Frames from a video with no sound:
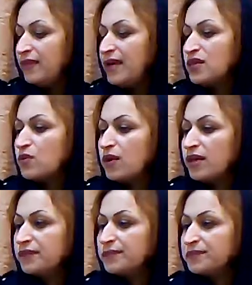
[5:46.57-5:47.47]
And next
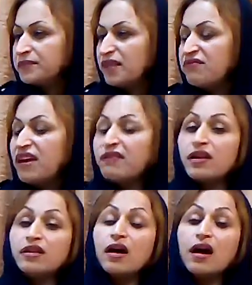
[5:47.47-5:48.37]
one, we
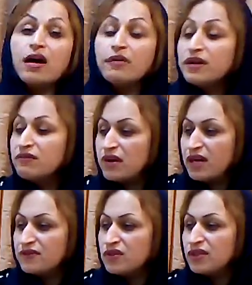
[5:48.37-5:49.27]
have the other
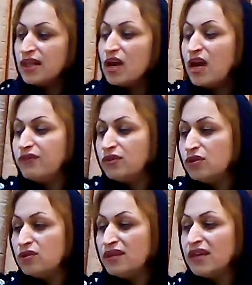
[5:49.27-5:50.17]
graphs, and you have
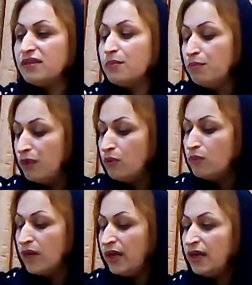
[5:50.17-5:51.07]
to look at the
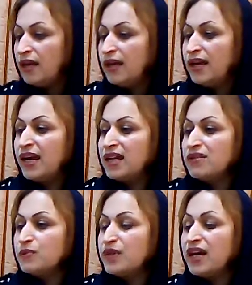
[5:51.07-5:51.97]
blue one,
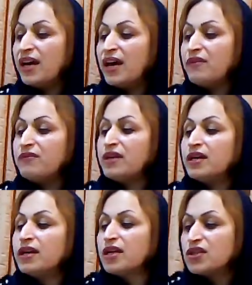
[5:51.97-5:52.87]
and we have
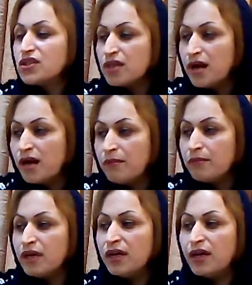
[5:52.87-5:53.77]
the
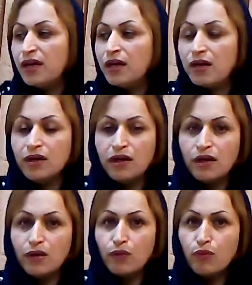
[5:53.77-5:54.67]
some
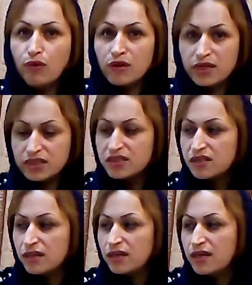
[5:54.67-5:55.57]

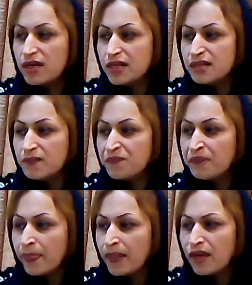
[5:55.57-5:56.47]
words. Yes,
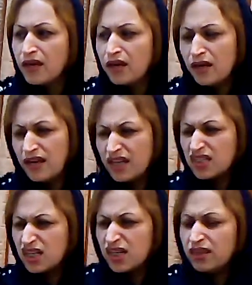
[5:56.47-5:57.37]
like
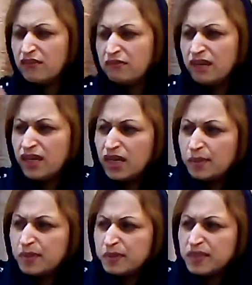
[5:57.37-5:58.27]
it's a kind of
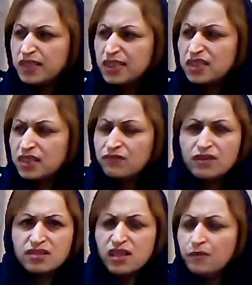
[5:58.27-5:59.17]
preposition.
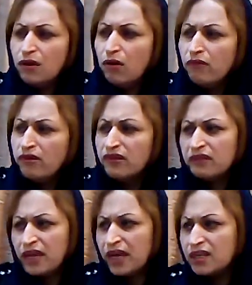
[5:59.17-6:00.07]
For example, over
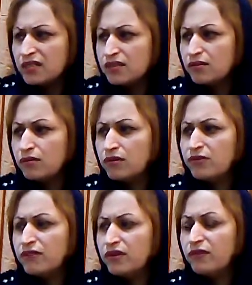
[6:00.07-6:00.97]
the next,
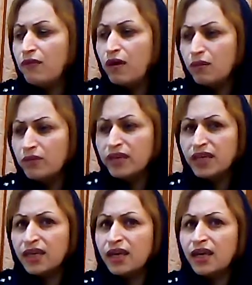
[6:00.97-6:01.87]
or for the
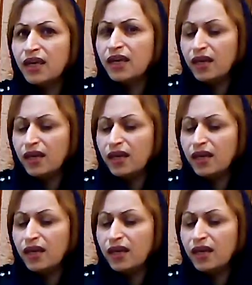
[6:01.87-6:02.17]
following,